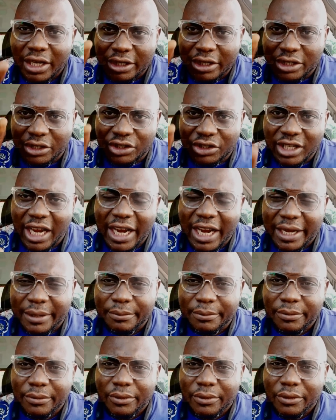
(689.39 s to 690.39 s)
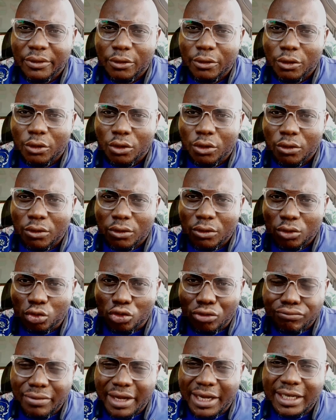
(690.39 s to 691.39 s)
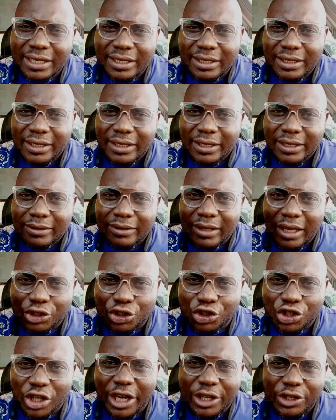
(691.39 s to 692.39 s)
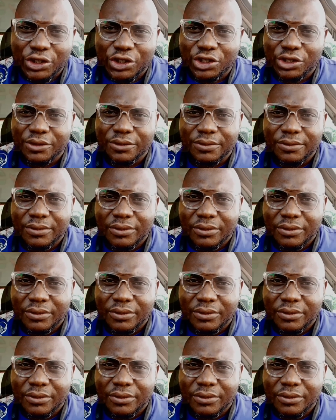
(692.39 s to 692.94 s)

it is time to make that change.